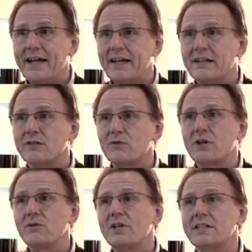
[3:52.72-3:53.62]
And
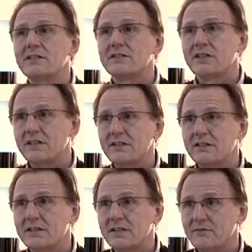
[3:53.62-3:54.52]
one way to
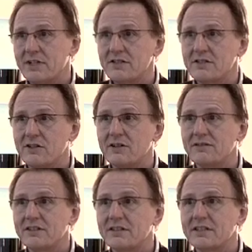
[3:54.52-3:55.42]
turn investors
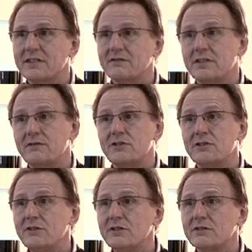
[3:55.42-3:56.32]
off, I think, if you
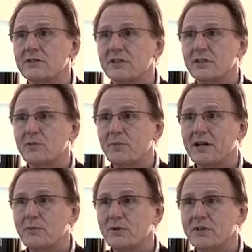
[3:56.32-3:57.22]
do use
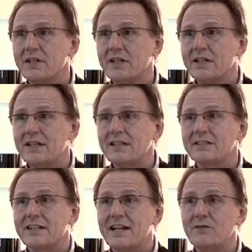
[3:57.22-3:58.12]
PowerPoint,
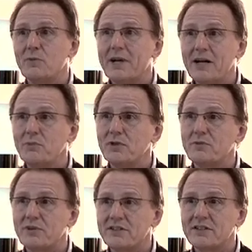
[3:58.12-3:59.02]
is to have a
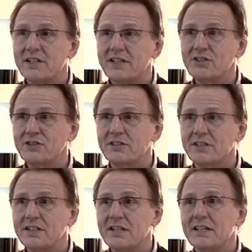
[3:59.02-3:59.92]
PowerPoint
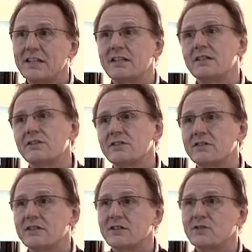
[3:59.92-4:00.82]
presentation that looks
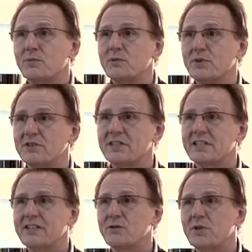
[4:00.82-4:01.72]
as though it's been put
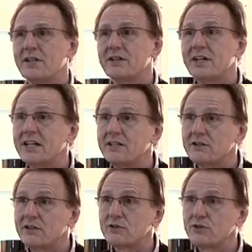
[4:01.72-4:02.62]
together by your
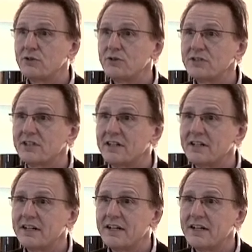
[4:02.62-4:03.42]
8-year-old daughter.